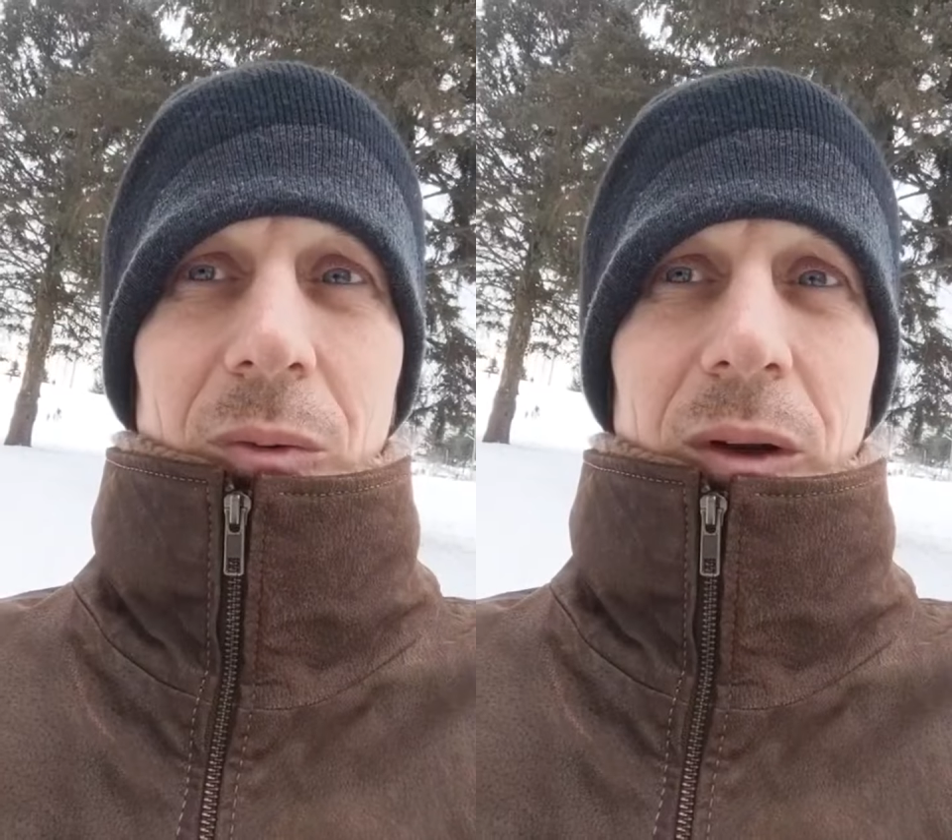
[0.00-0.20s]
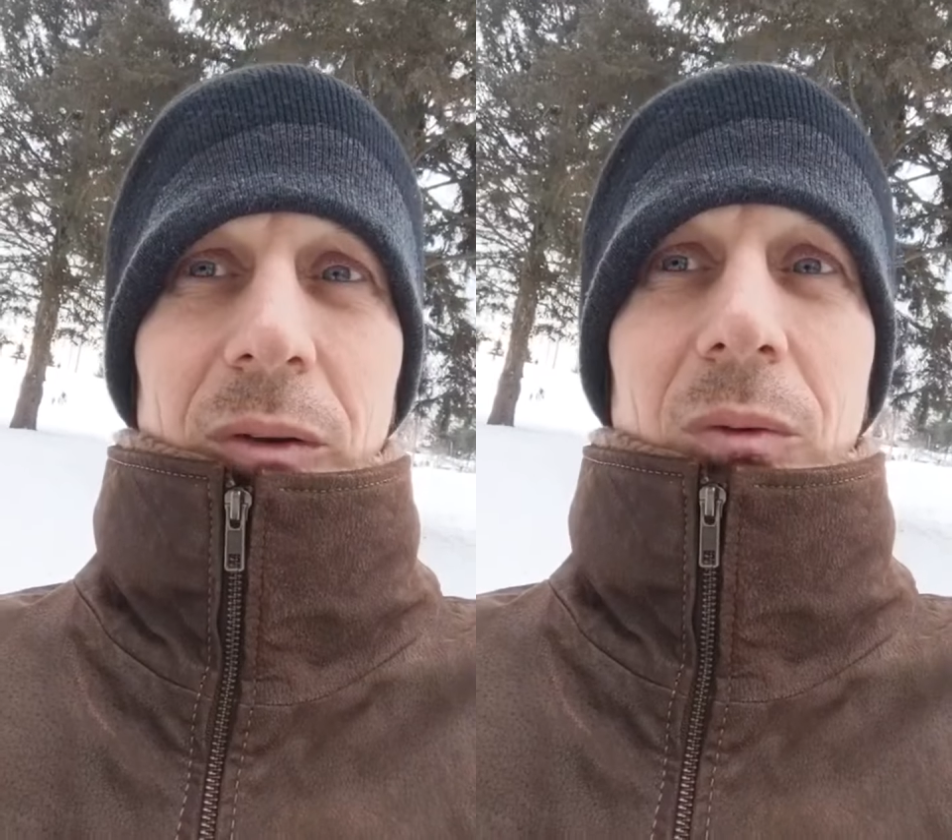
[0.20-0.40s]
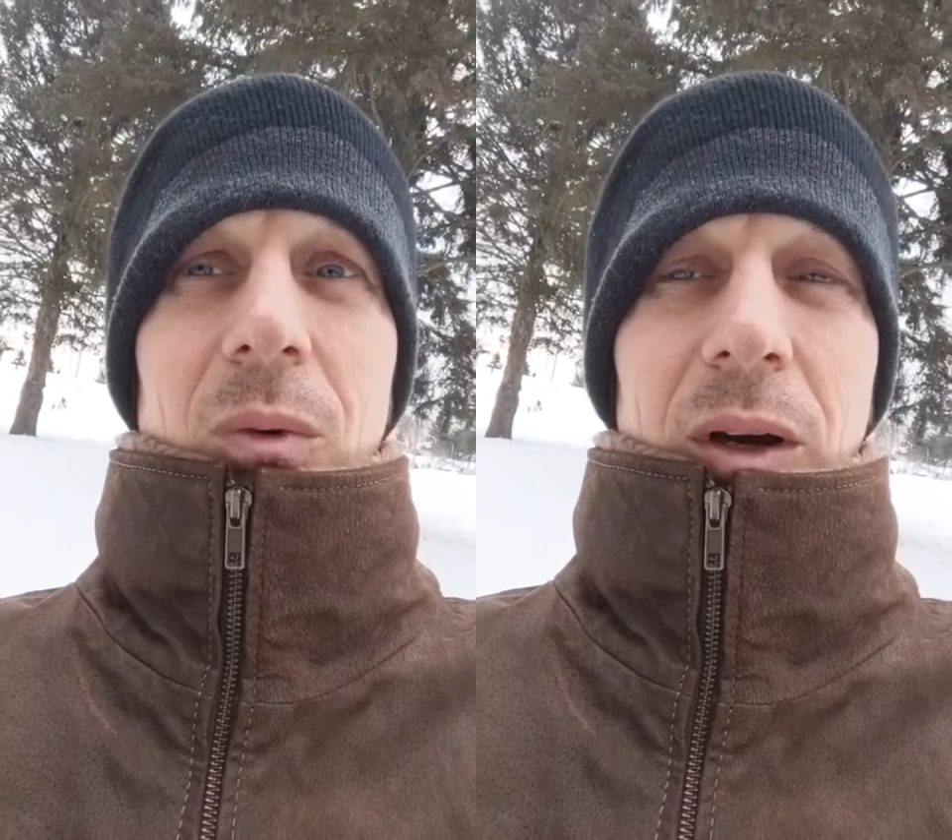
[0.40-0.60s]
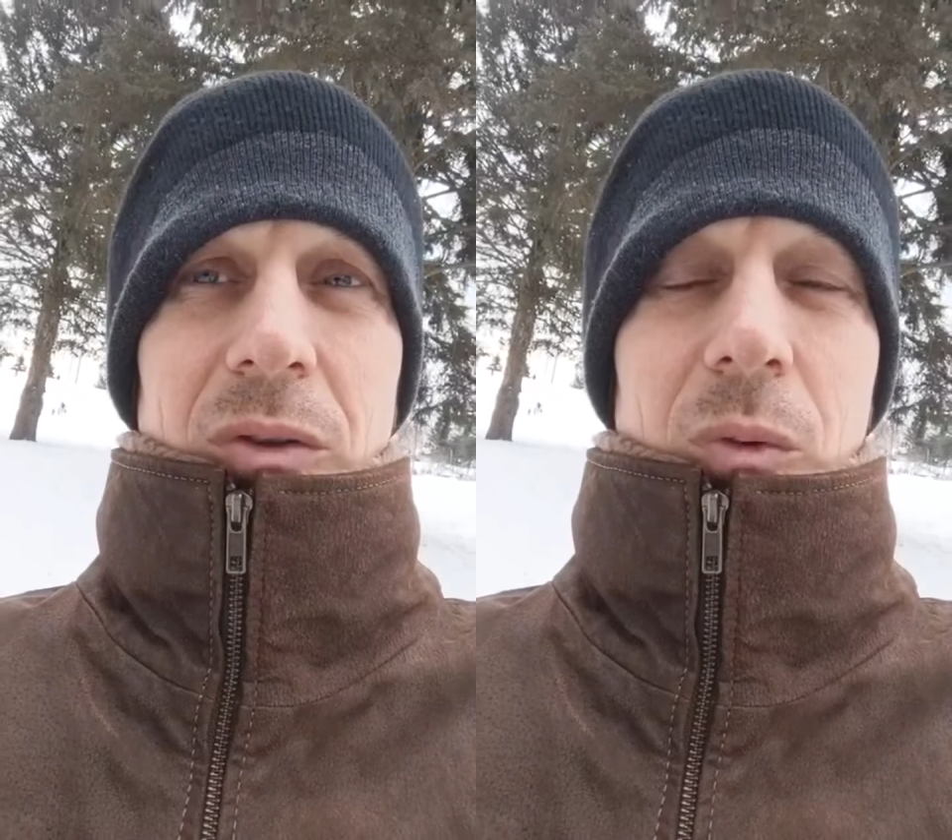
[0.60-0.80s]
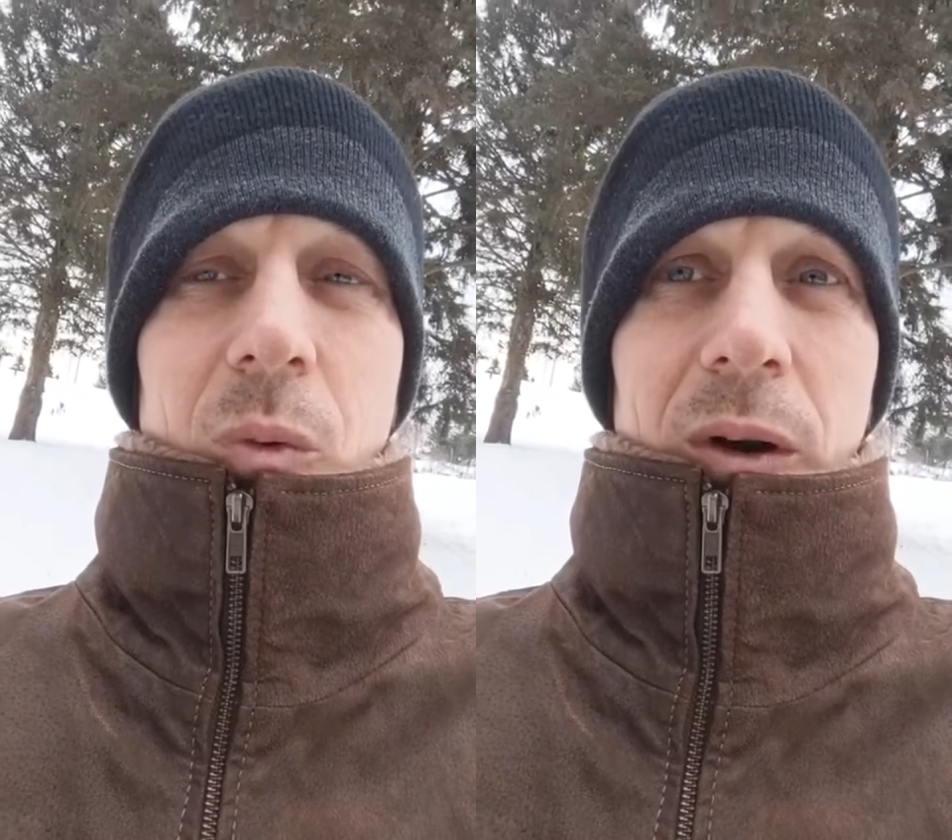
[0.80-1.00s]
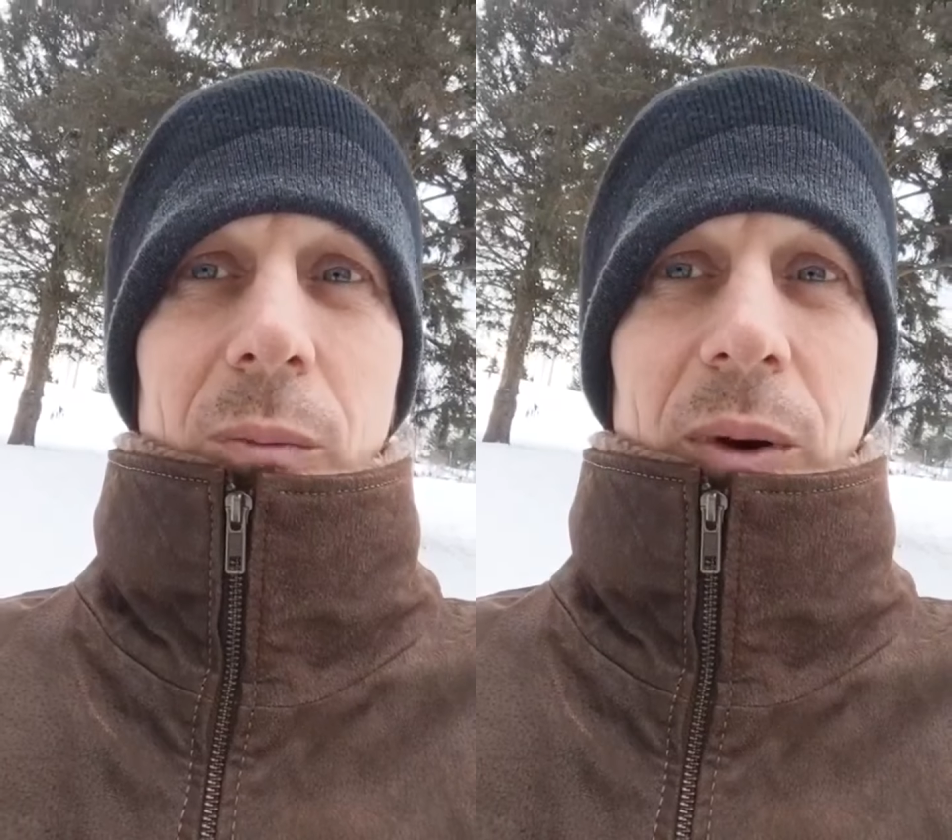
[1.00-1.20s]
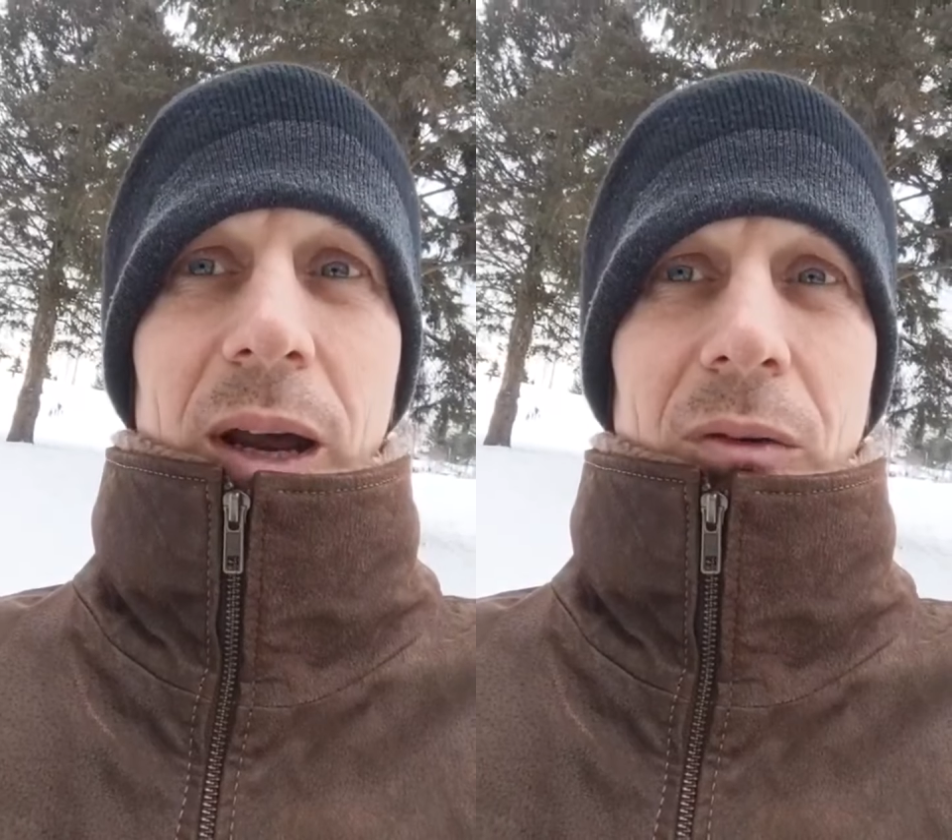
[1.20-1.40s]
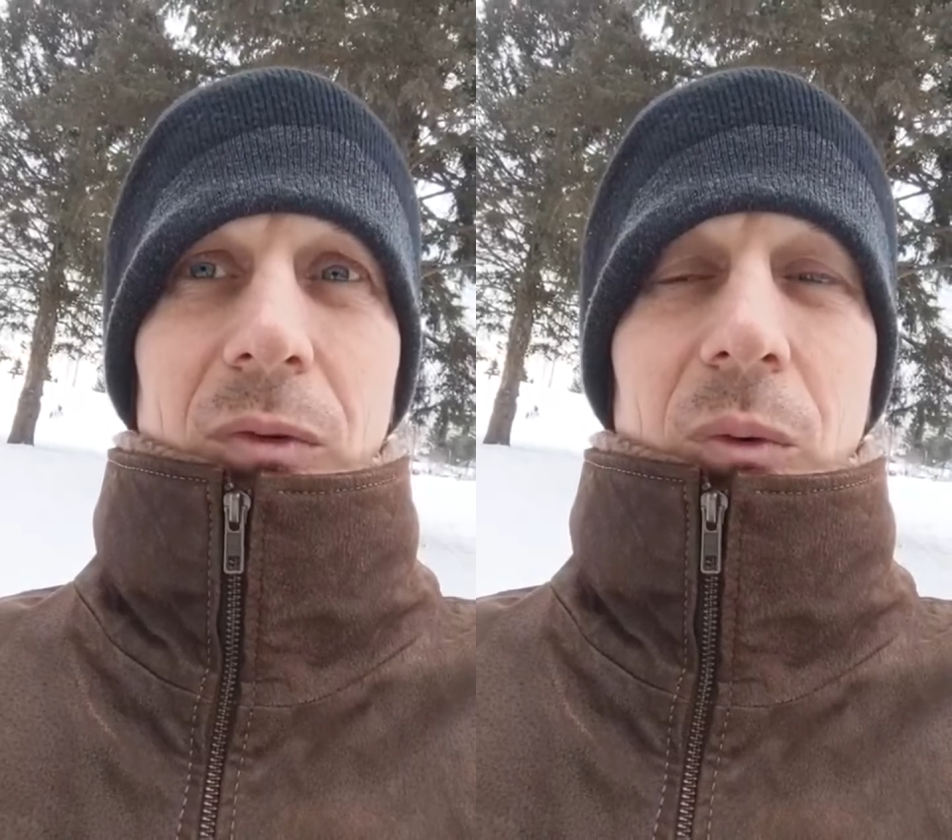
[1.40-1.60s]
We actually won a
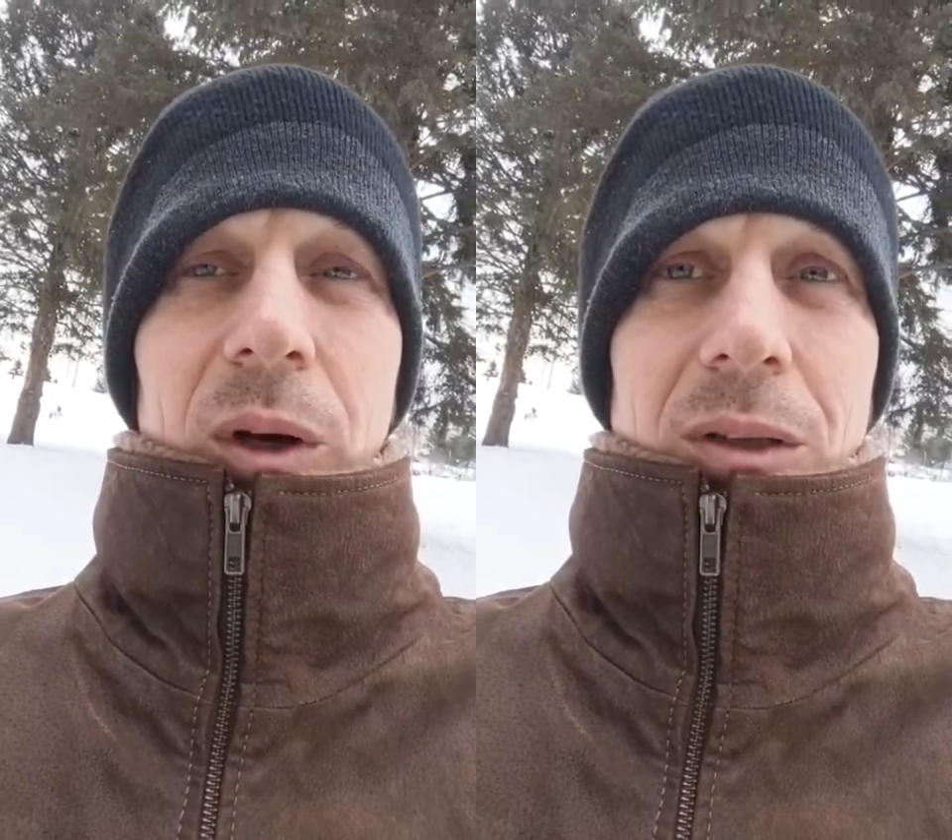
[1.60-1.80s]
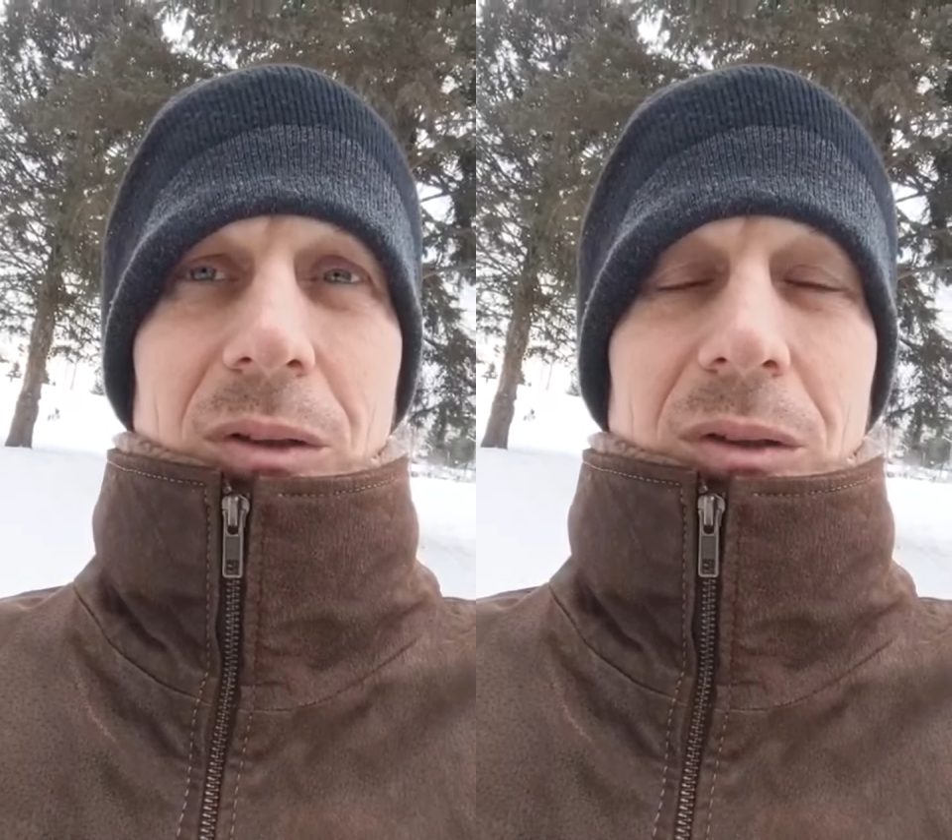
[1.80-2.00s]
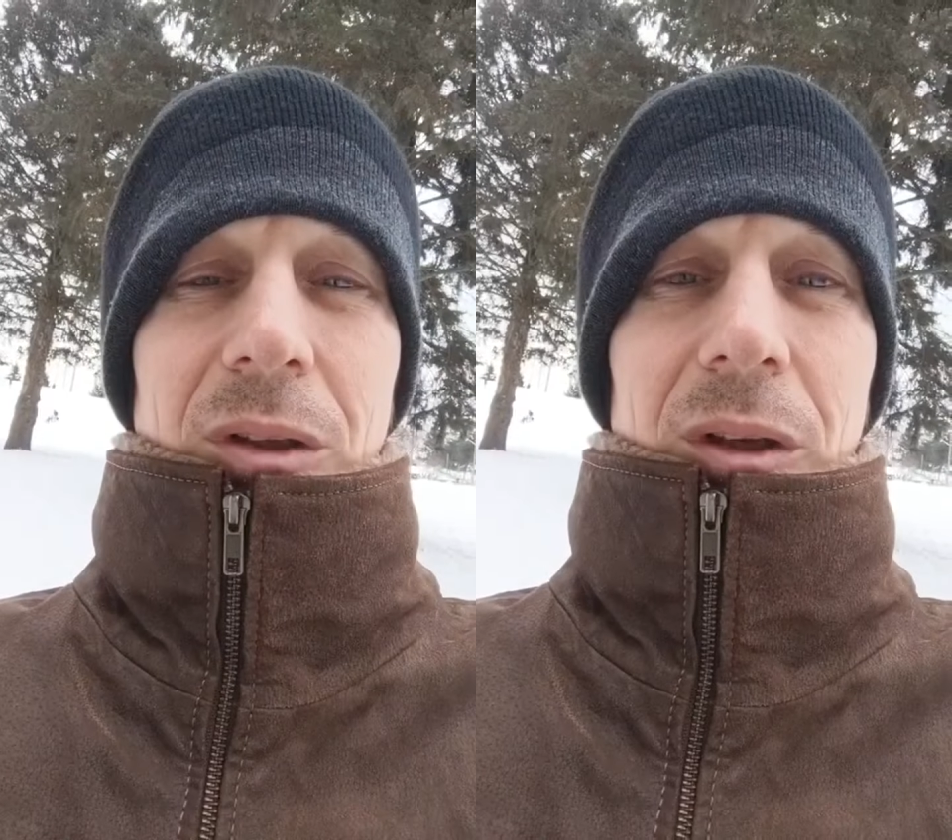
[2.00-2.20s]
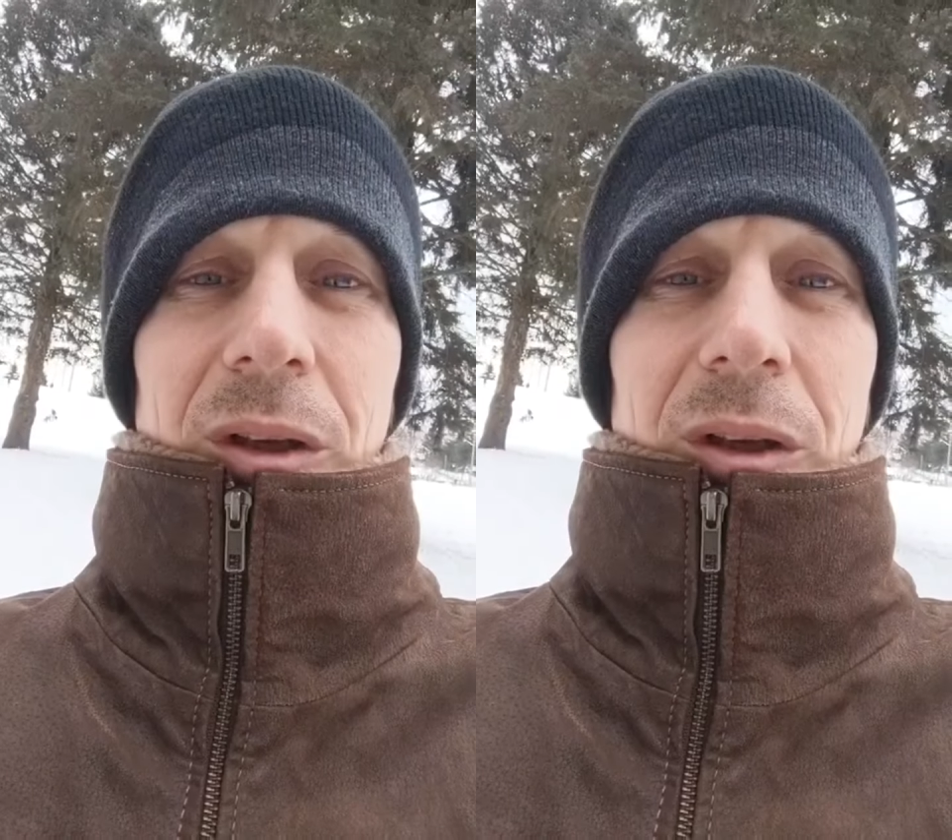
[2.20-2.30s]
battle for once